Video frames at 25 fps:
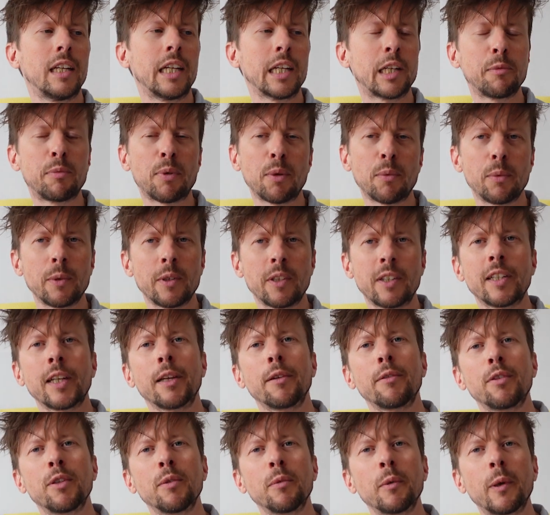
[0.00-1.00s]
I could probably
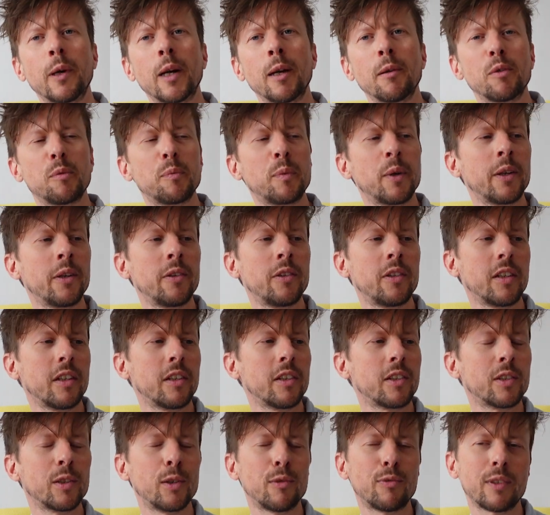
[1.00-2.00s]
save some grams by using a
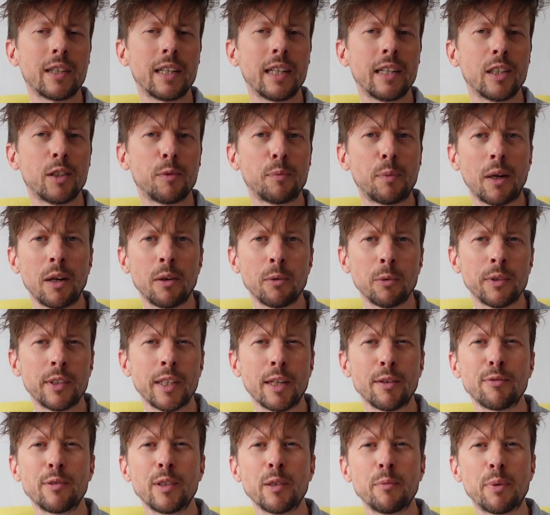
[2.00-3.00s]
soft case, but I will
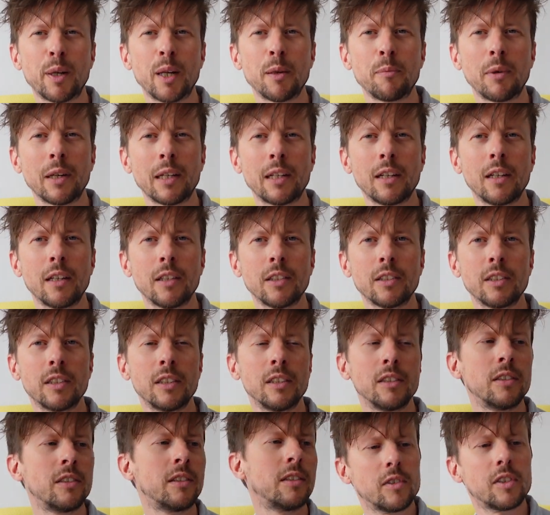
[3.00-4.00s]
definitely break my
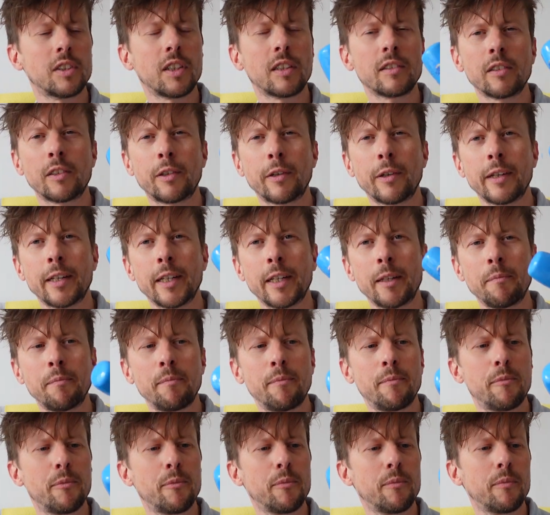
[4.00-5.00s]
glasses. Sun
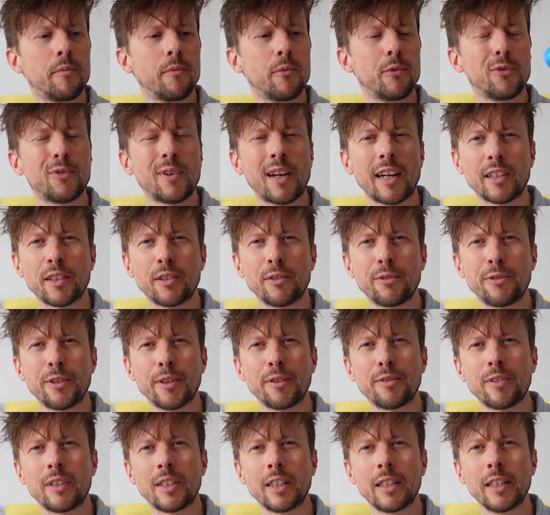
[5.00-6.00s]
cream, factor
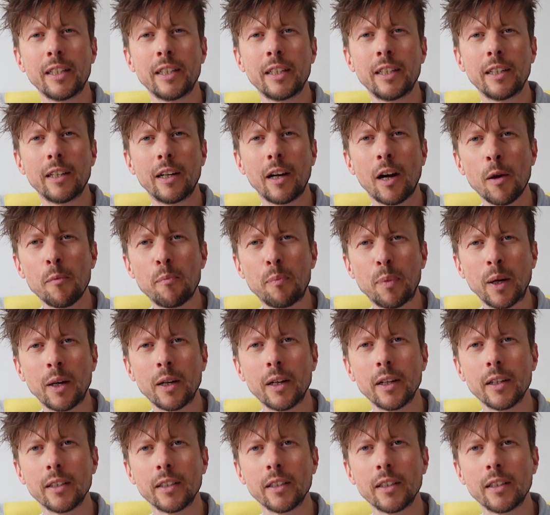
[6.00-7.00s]
50, I
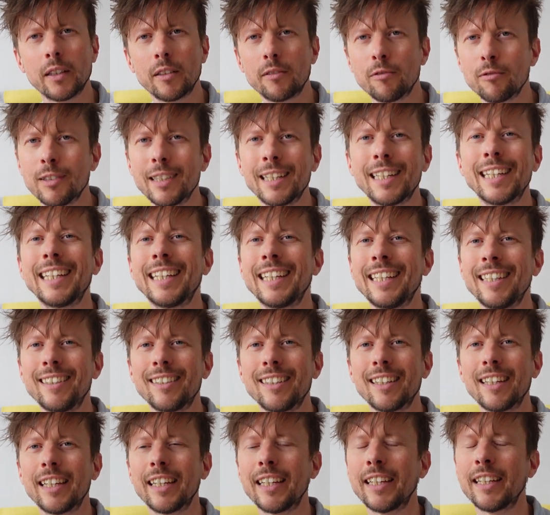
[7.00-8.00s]
burn really
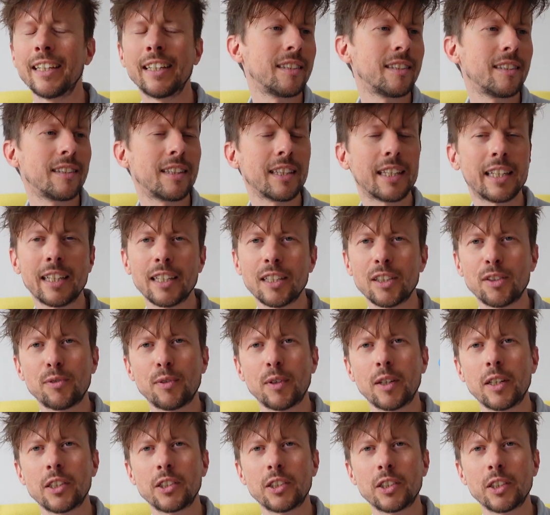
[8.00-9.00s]
easily. This is the kids
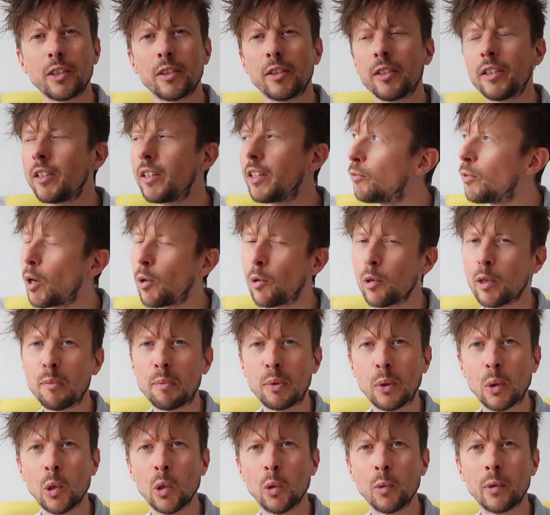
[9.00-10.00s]
version,
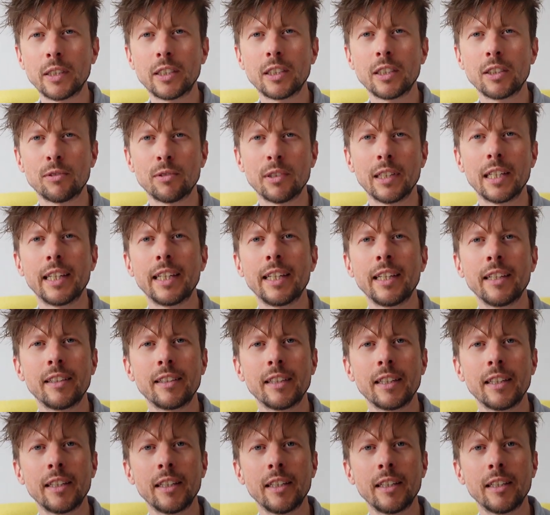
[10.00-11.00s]
rollerball, which is really
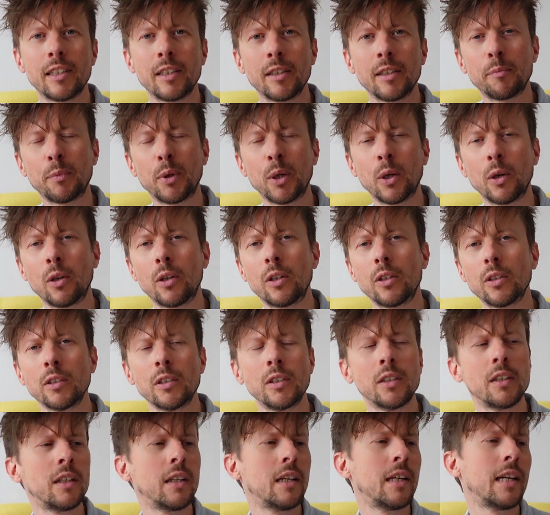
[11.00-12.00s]
easy put
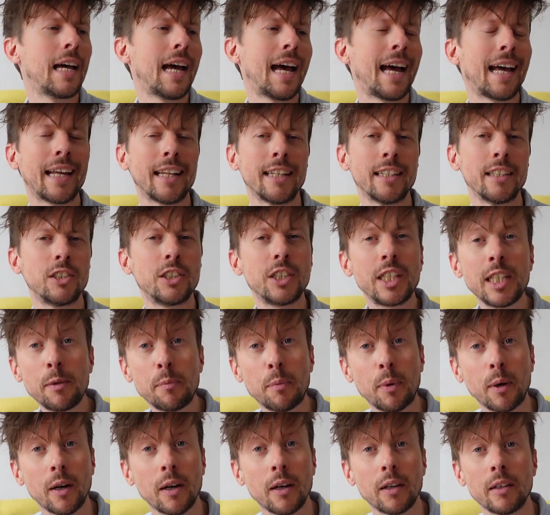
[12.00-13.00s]
on and
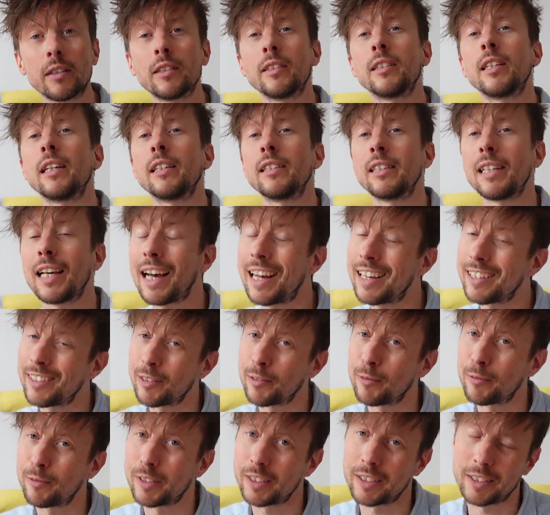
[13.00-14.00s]
cheaper than the
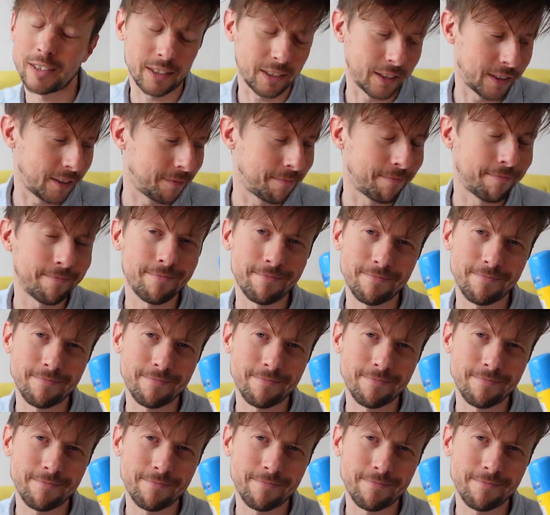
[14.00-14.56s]
adult version.